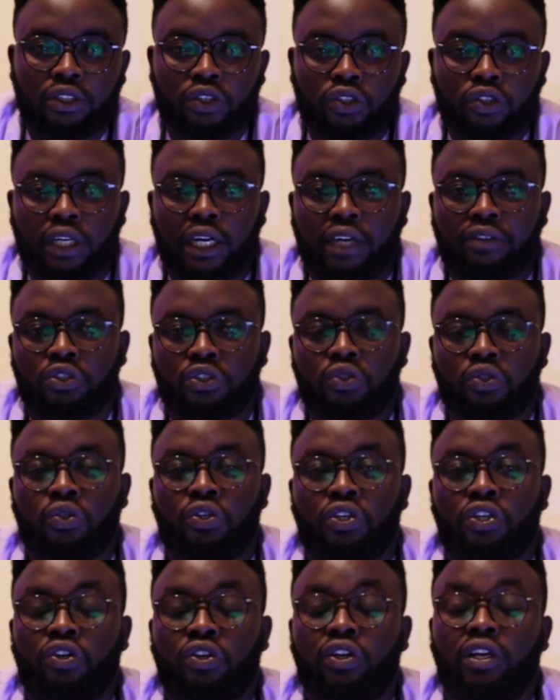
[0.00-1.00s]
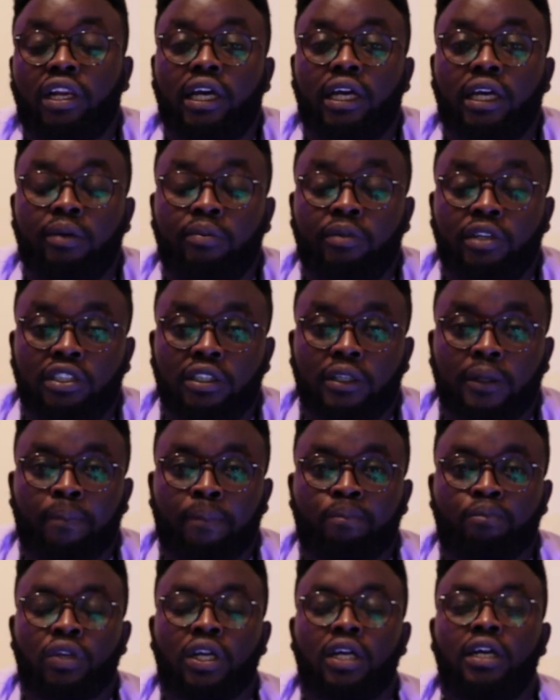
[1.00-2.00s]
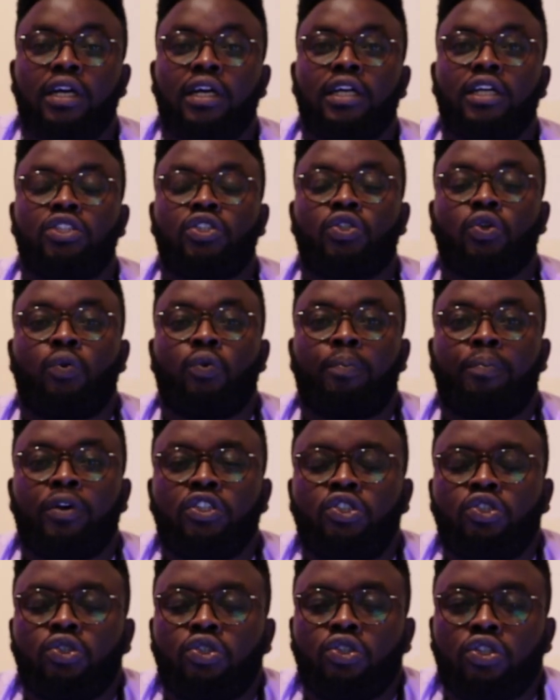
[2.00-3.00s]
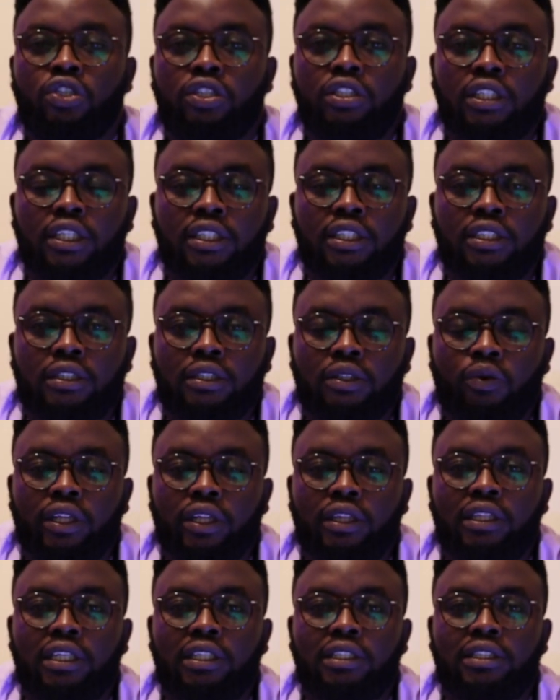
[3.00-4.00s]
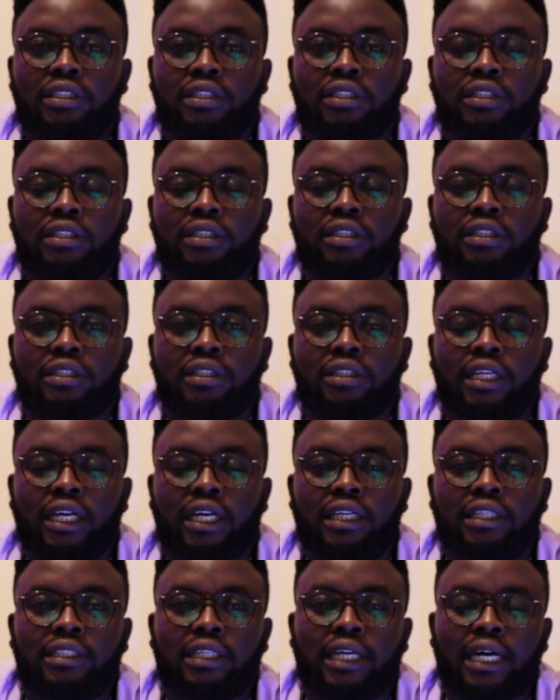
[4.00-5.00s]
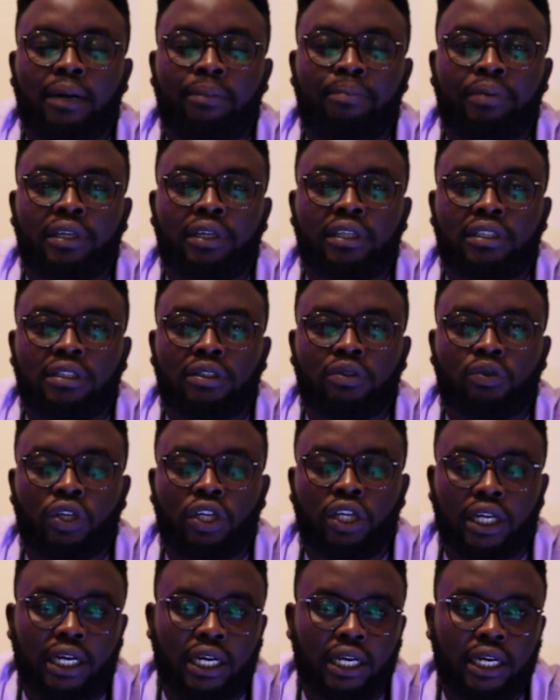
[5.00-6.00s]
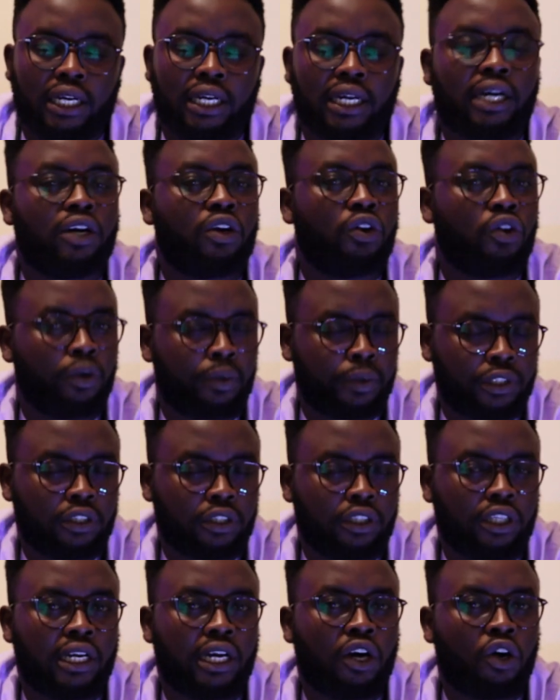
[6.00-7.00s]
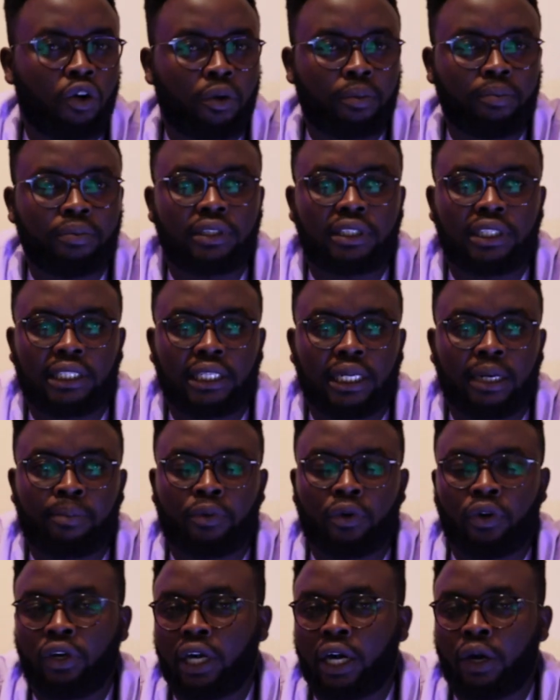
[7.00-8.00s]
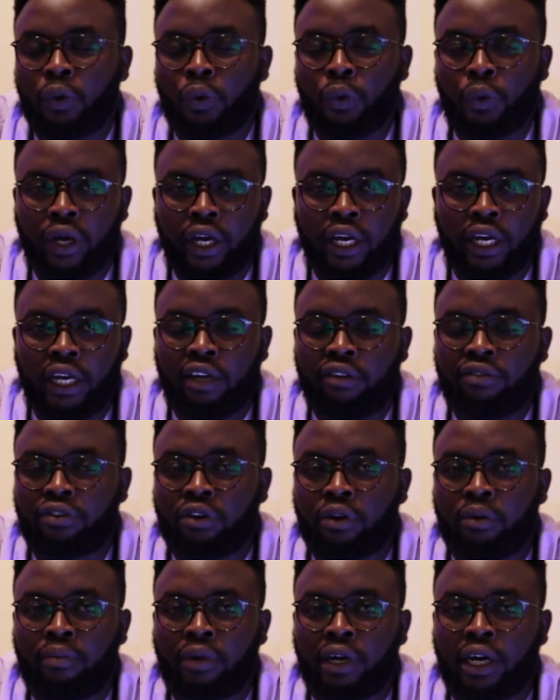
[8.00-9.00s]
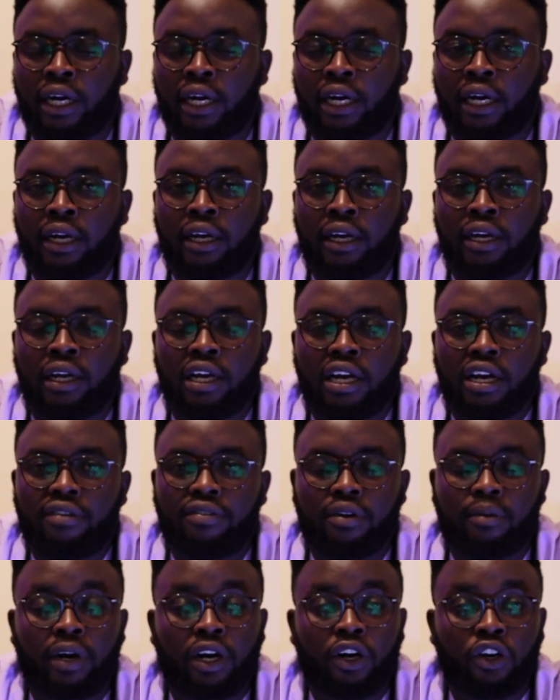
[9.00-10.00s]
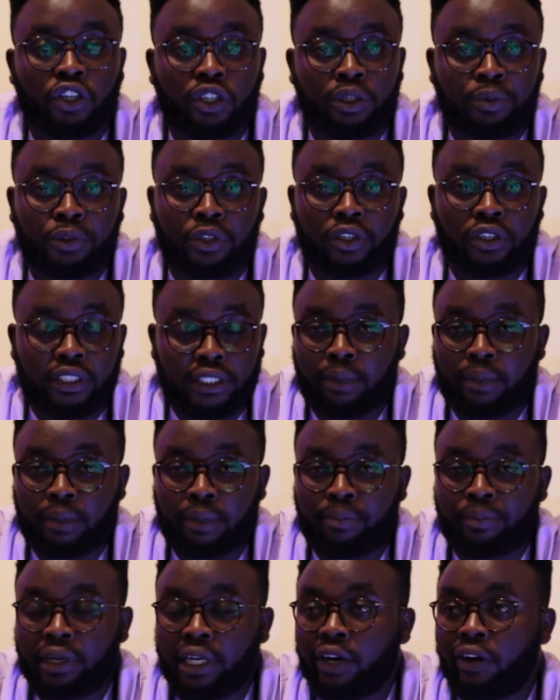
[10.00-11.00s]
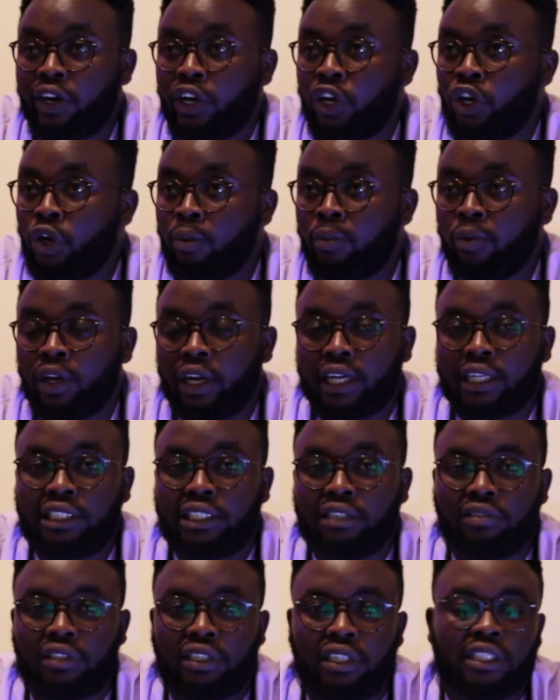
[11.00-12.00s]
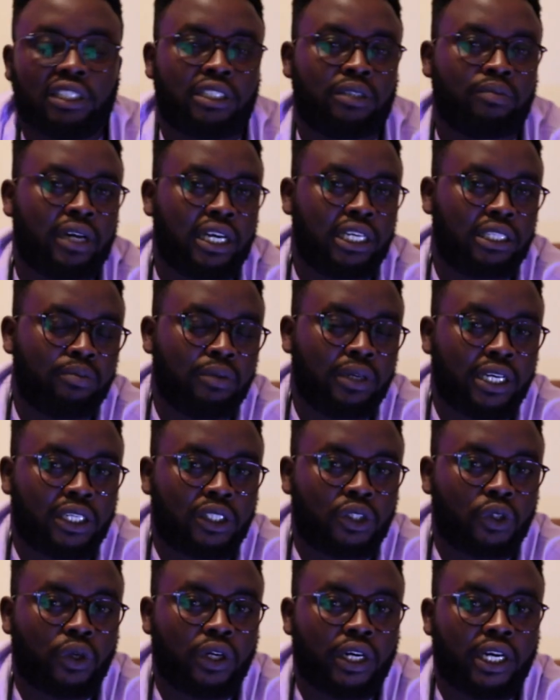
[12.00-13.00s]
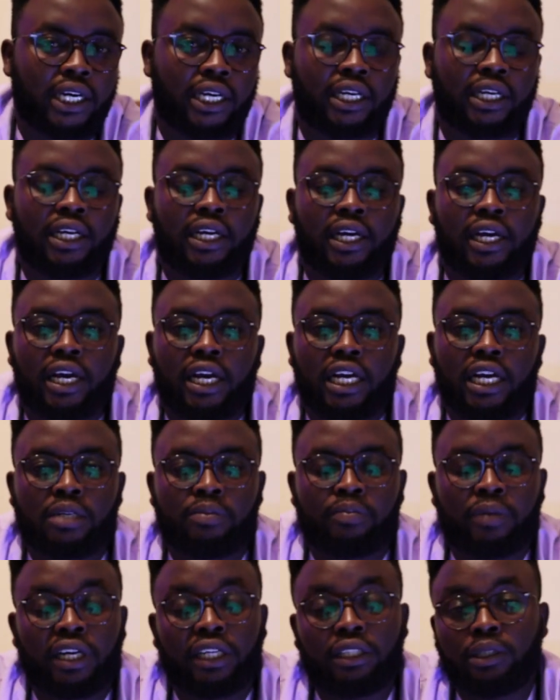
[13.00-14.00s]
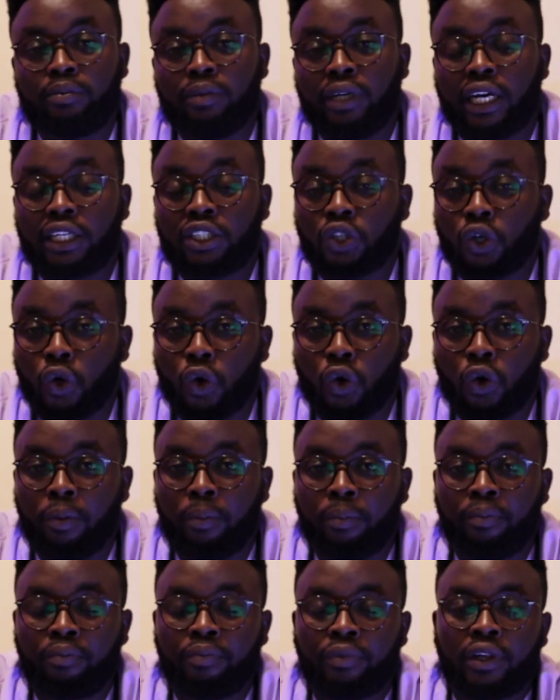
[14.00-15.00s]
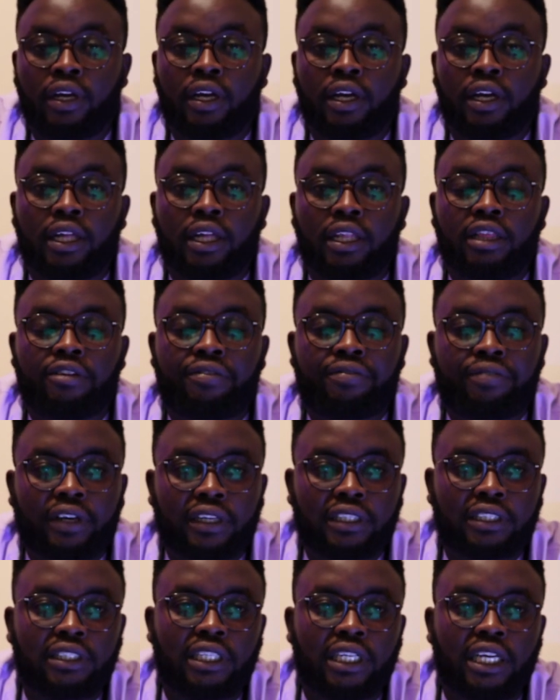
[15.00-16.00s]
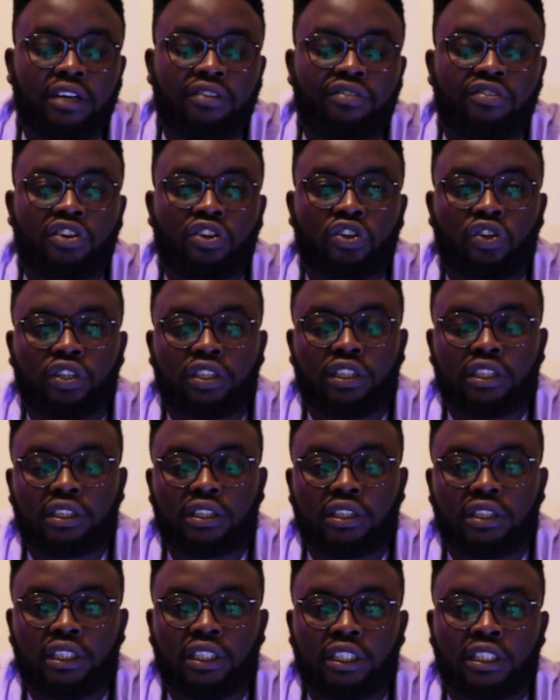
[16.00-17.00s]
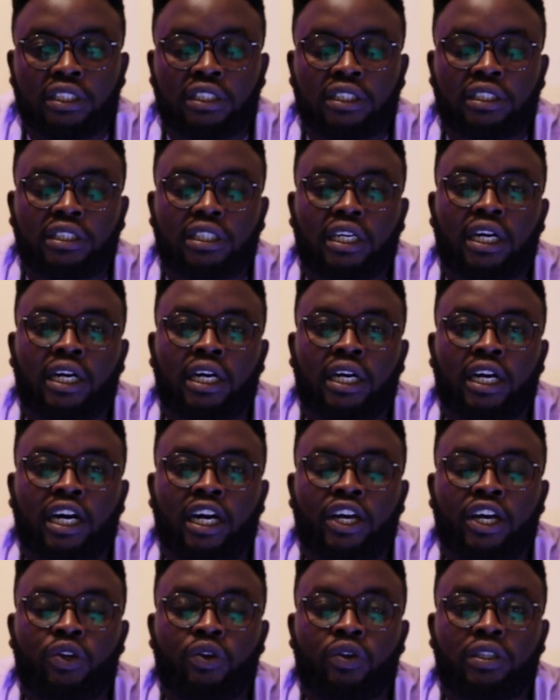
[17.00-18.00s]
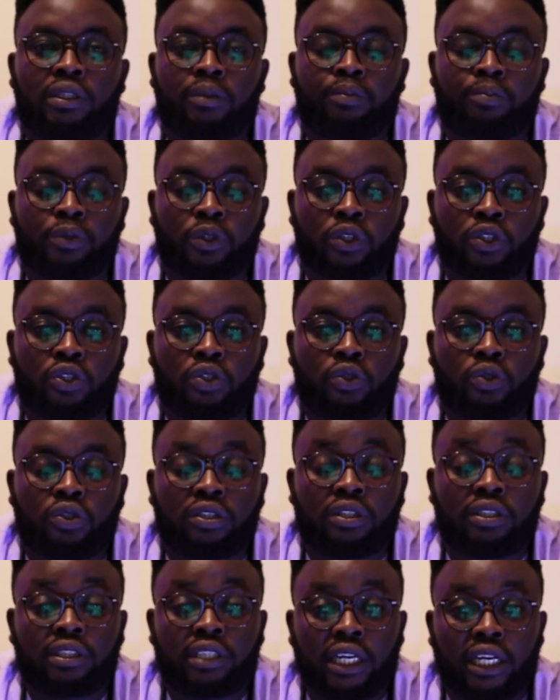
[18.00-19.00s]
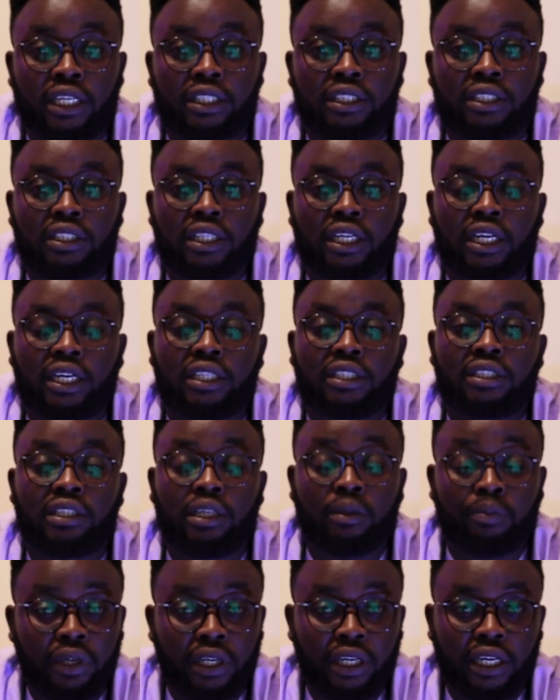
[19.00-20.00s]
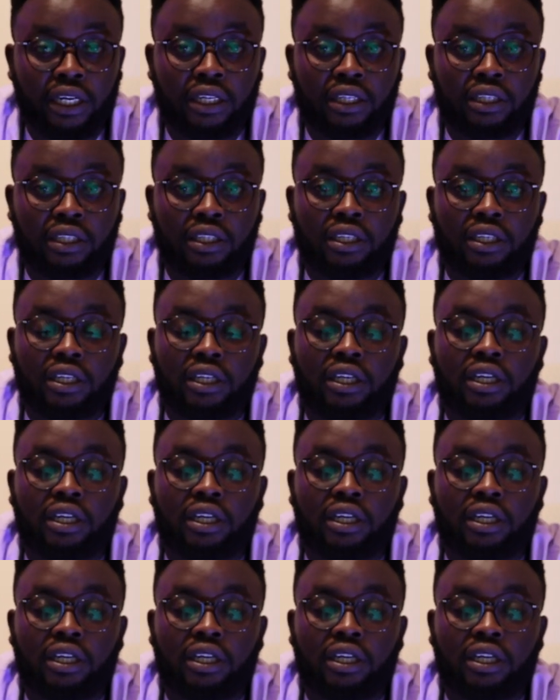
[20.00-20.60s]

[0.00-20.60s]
You also have to do nuclear imaging. So point to note is when this case happens in a home setup or away from a hospital setup, in our normal activities, it might be at work, it might be at home. The first thing, if you notice this, you're supposed to start CPR.